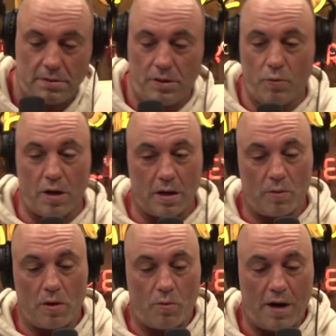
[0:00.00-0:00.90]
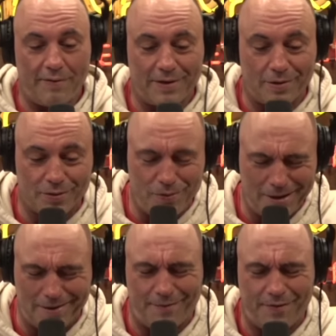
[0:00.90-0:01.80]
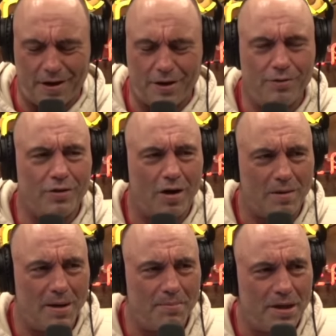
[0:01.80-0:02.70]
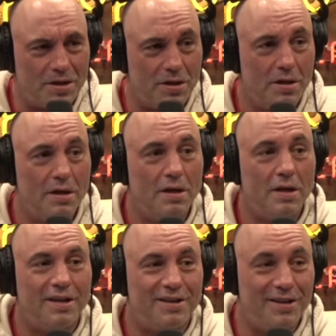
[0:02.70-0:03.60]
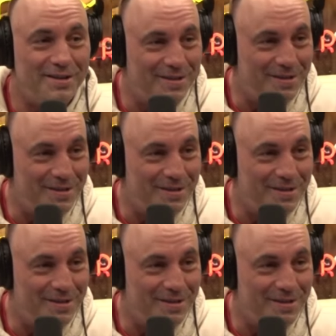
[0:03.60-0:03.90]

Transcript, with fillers: You want a, a wife that goes, "What the fuck are you talking about?" Oh, bitch? I got one of those. Good,